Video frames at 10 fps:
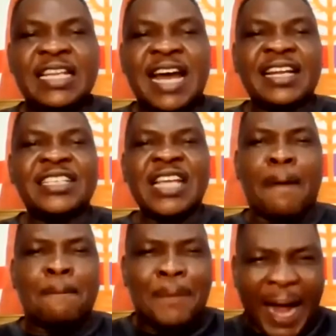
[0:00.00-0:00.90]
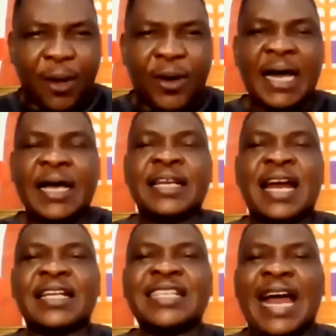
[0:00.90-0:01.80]
There is a power.
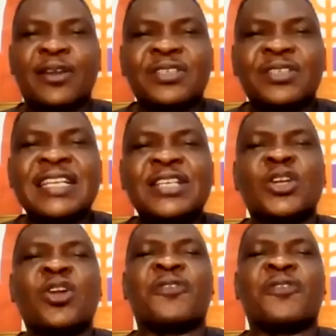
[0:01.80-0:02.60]
There is an ordination